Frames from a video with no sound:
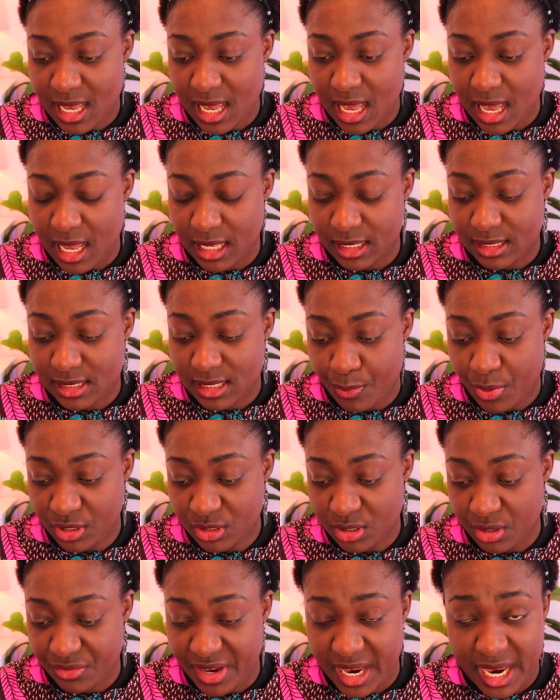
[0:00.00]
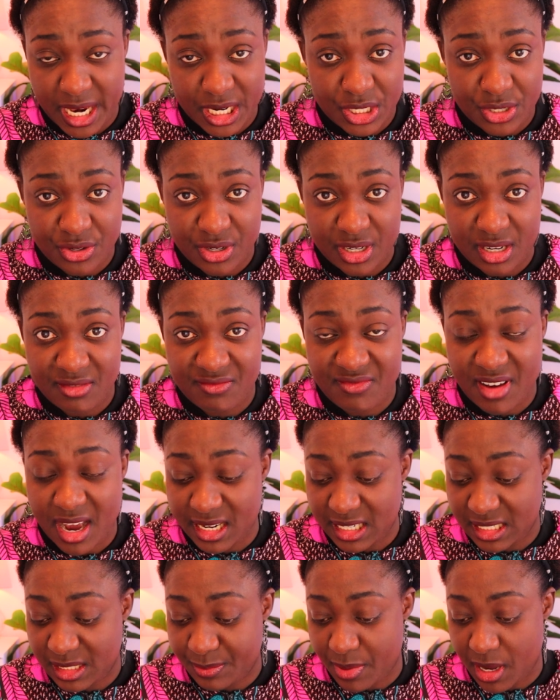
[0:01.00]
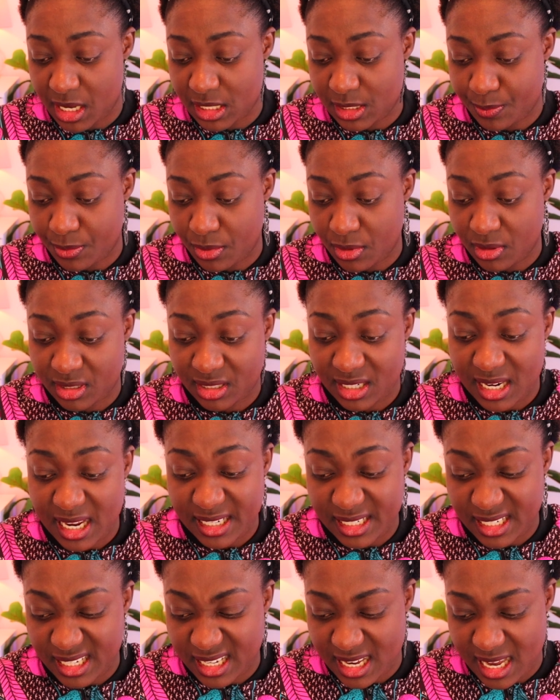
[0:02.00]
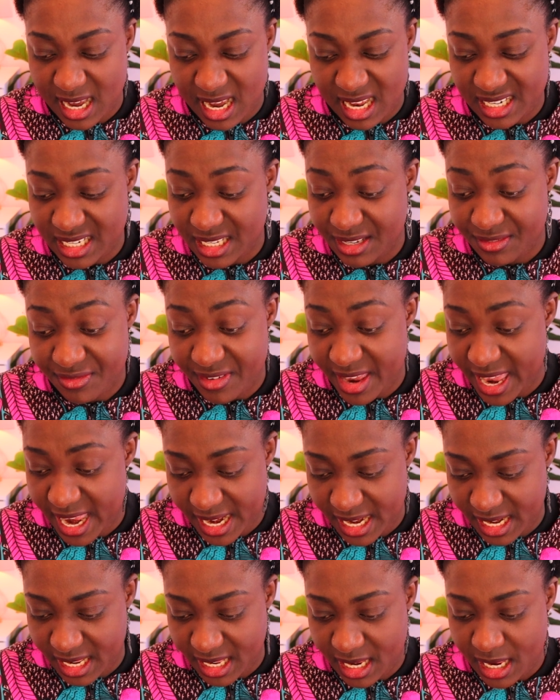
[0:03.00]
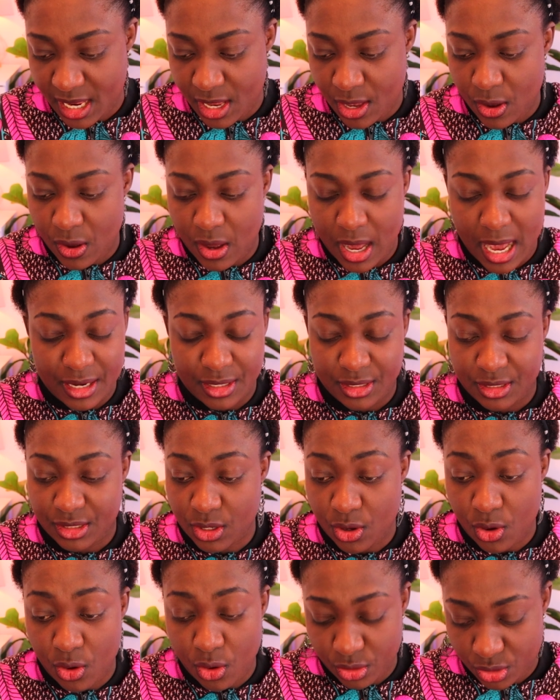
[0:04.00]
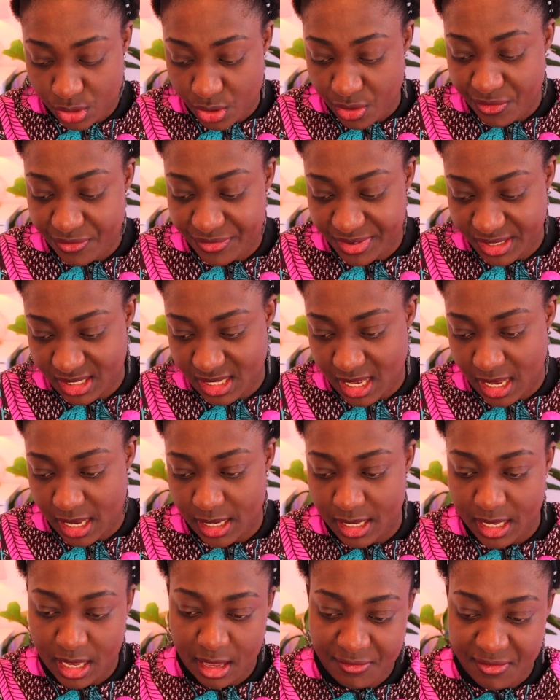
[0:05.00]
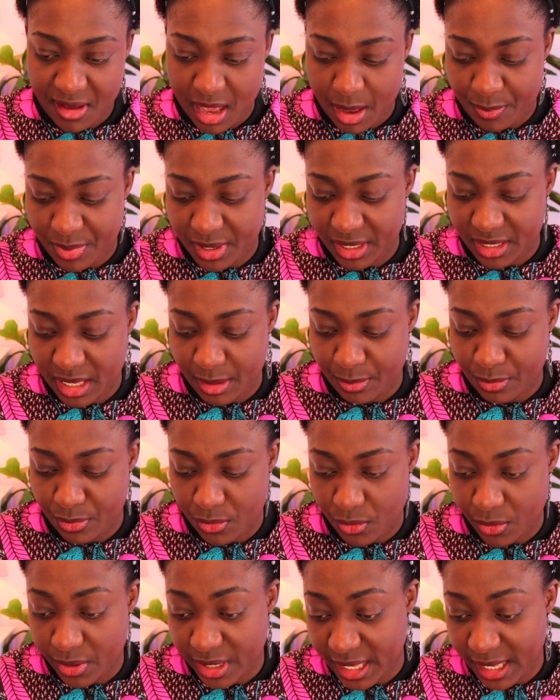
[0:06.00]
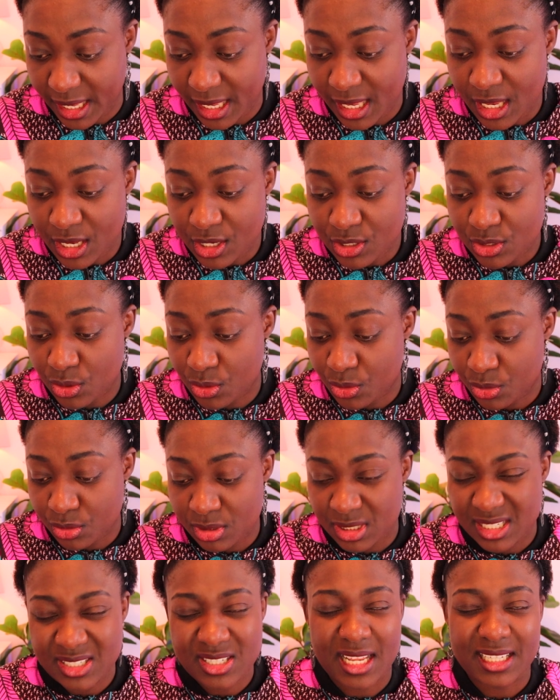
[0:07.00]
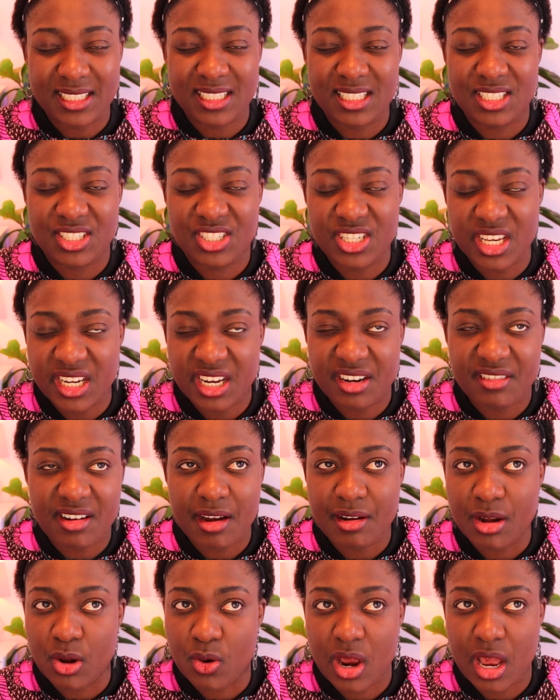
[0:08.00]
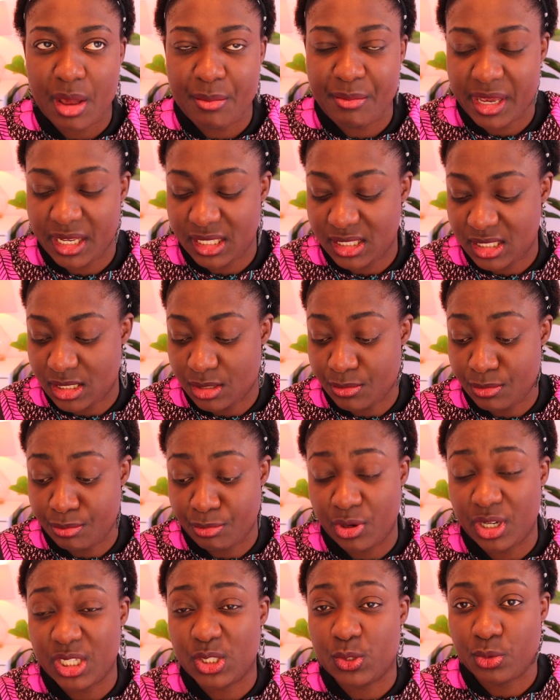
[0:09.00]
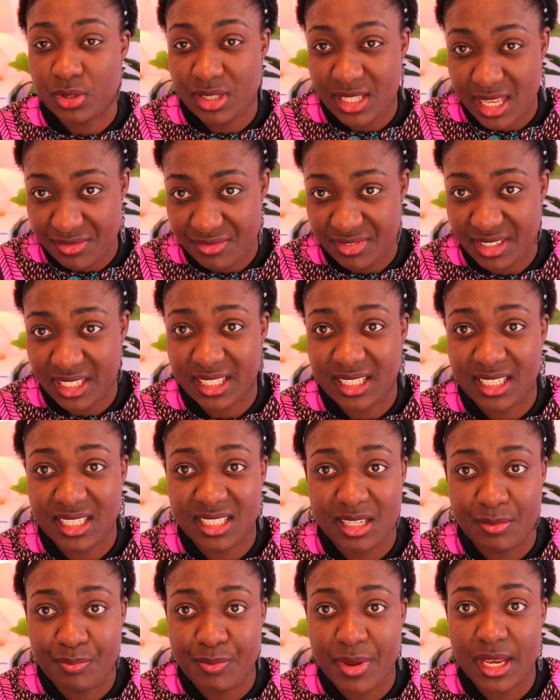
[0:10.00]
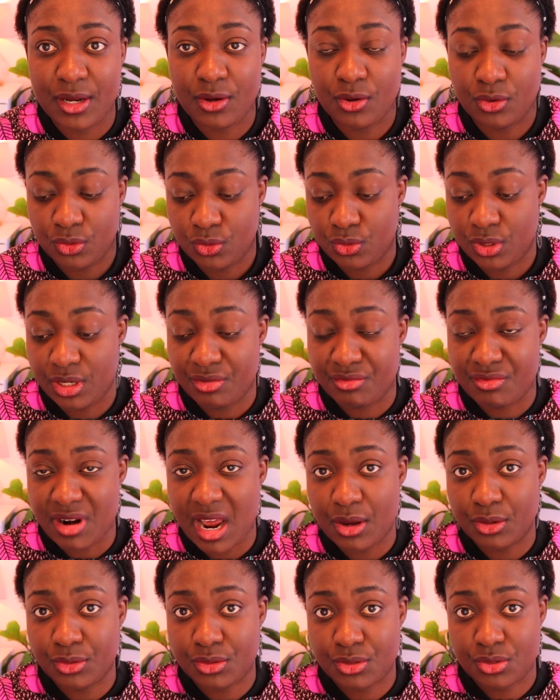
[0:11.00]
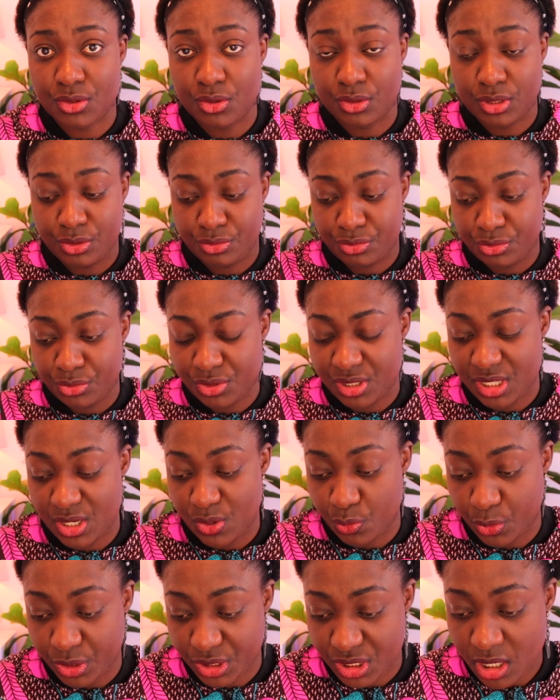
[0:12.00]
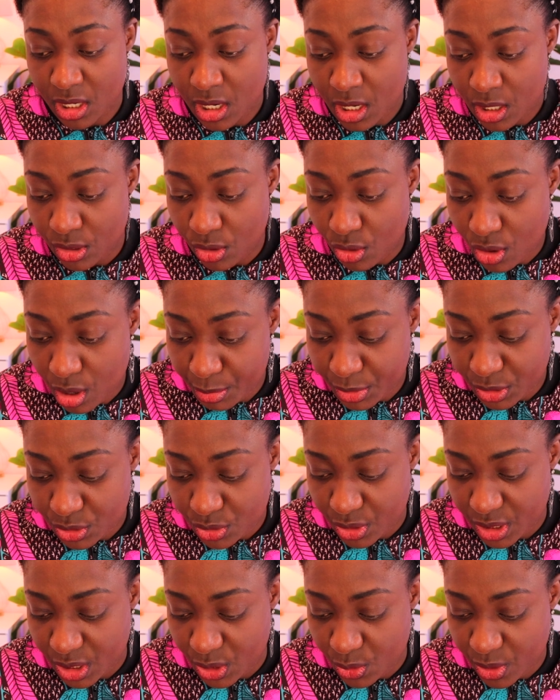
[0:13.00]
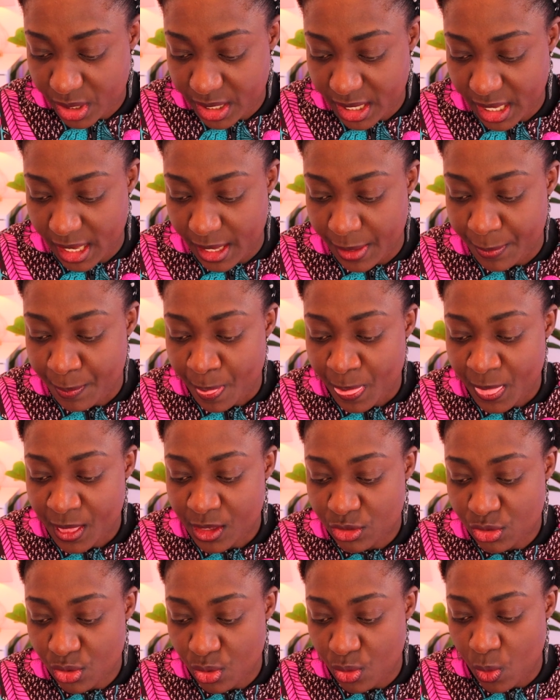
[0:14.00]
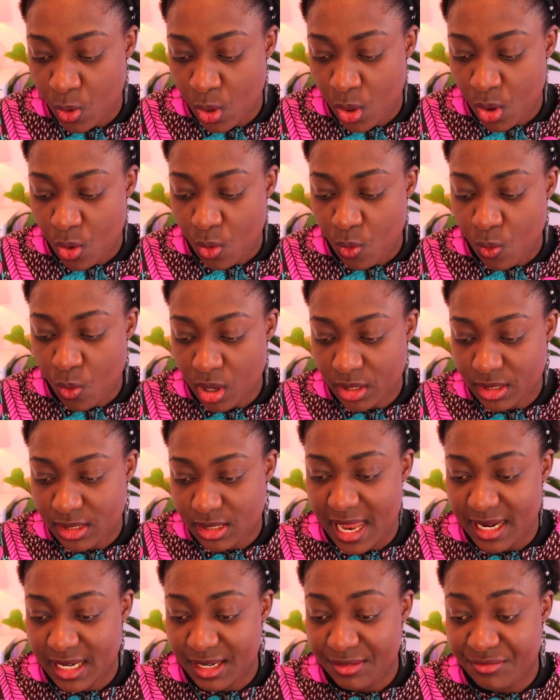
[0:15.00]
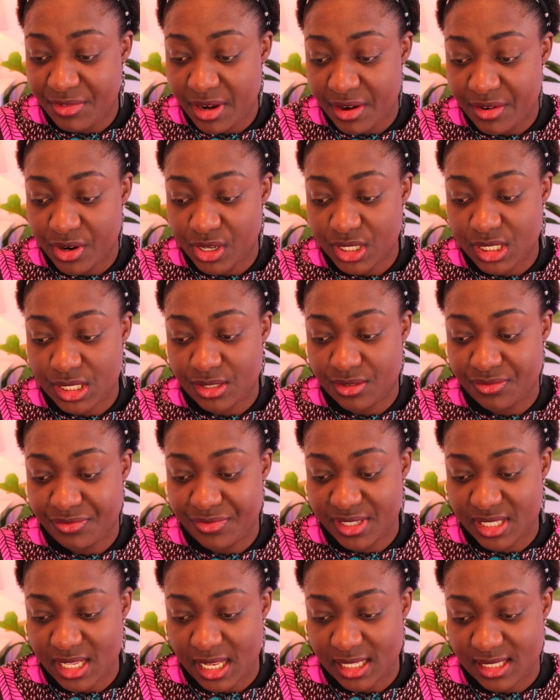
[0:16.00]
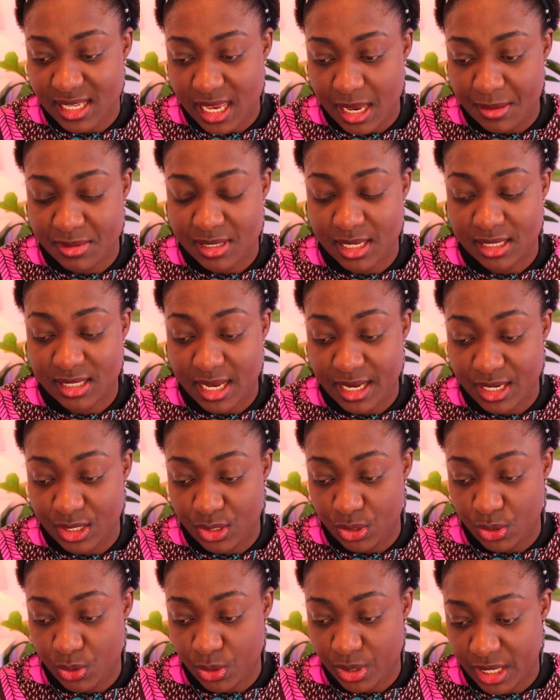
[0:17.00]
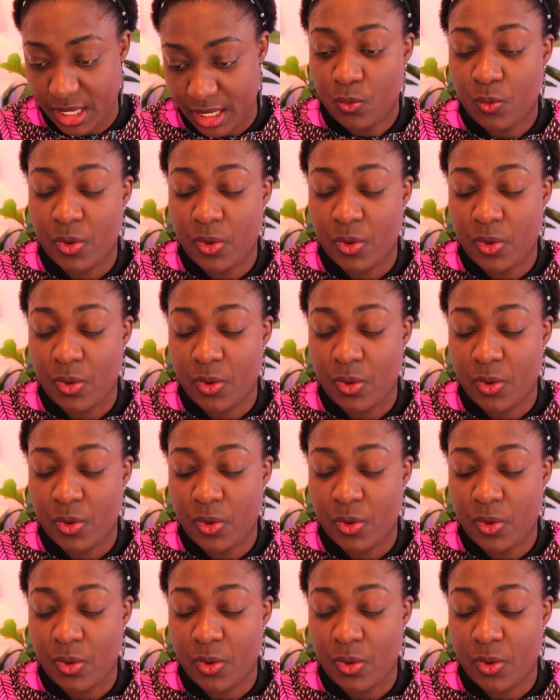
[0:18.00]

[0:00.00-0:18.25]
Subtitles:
at point of entry, valid passport, landing card if any, and or your visa if applicable. Okay, so these are the general requirements, but it will definitely depend on the route or the route in which you're coming to the UK. So what are the various visa types that are in the UK?